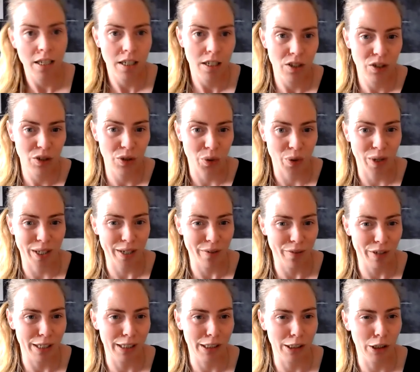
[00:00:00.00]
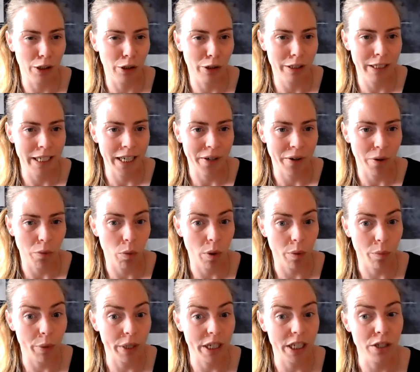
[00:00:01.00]
So I'll give you a little look now at
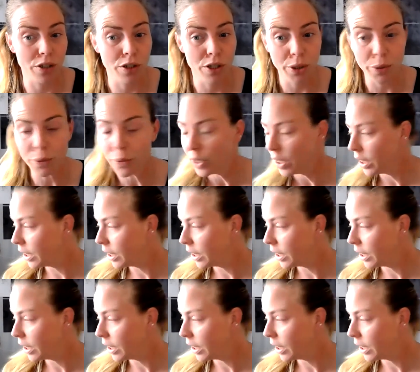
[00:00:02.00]
what we can do.